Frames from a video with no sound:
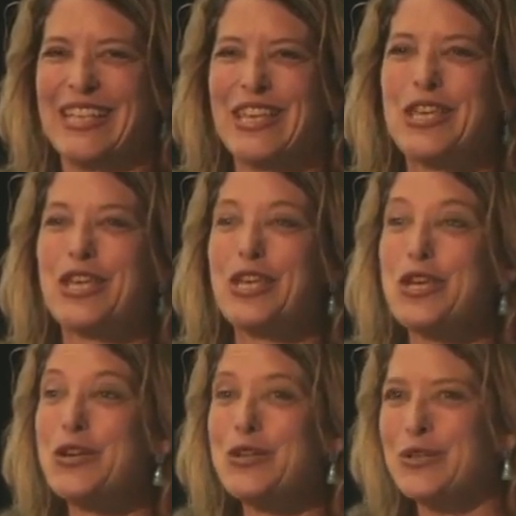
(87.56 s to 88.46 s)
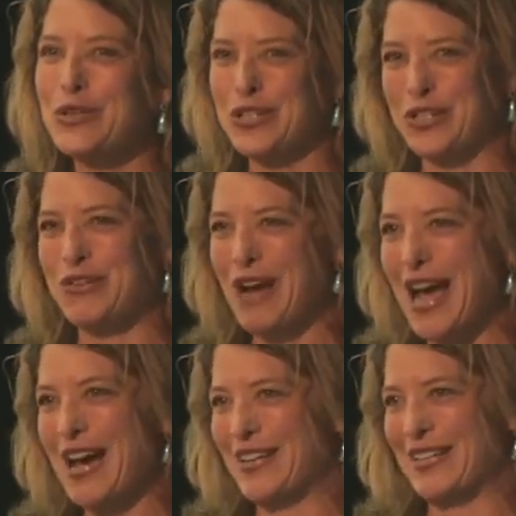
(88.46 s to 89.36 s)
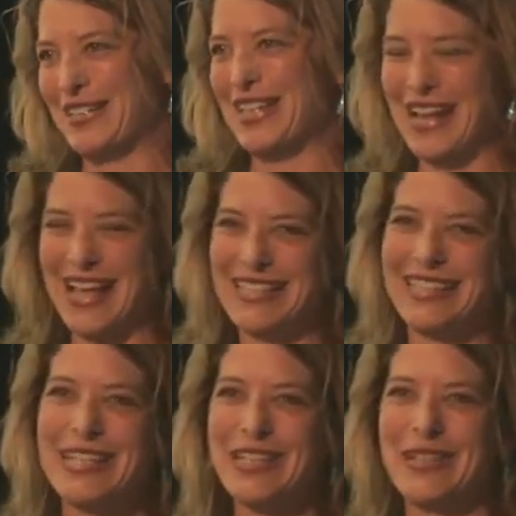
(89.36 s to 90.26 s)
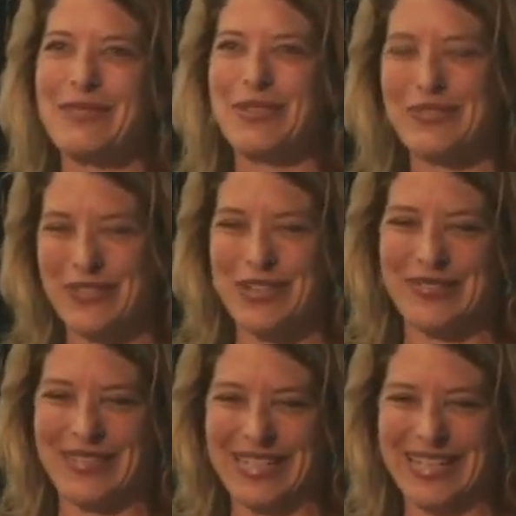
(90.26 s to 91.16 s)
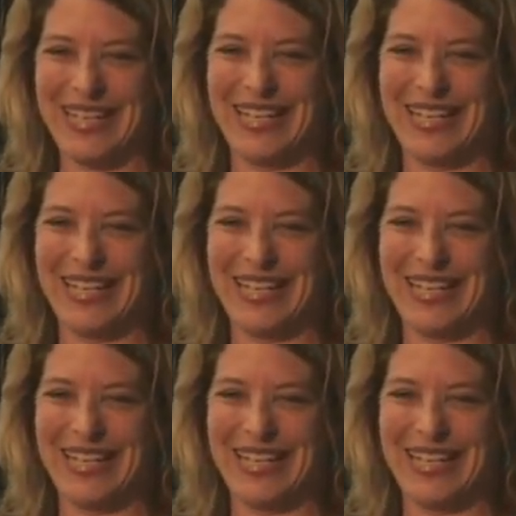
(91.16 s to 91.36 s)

the huge crowd that I see before me.